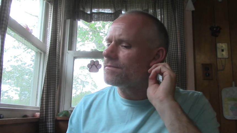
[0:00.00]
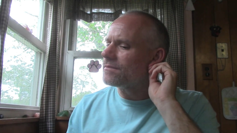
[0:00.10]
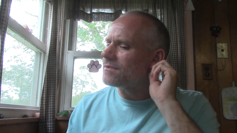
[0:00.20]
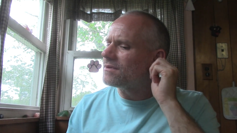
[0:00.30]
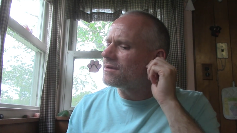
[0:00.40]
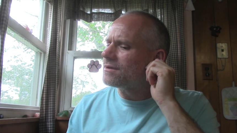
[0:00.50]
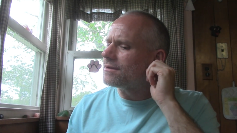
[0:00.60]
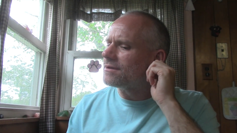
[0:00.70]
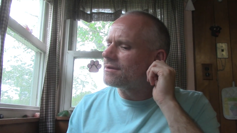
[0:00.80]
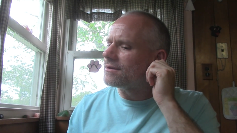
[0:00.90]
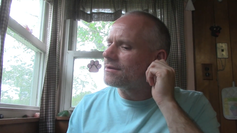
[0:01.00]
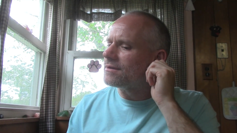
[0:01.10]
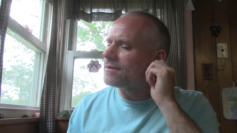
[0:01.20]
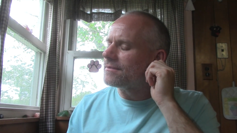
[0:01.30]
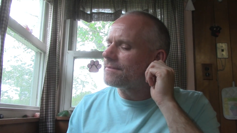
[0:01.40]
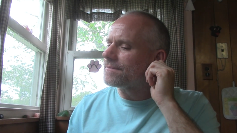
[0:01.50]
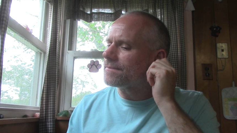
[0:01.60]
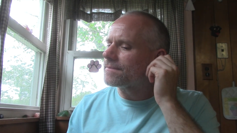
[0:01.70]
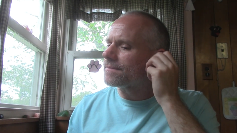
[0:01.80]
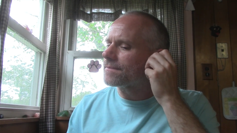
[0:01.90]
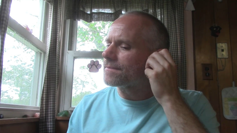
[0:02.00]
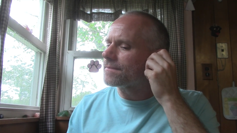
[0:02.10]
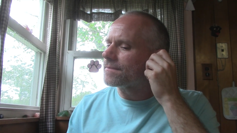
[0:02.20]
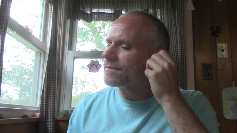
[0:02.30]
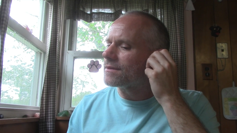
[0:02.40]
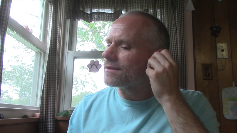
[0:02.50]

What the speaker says: No one is speaking in this clip.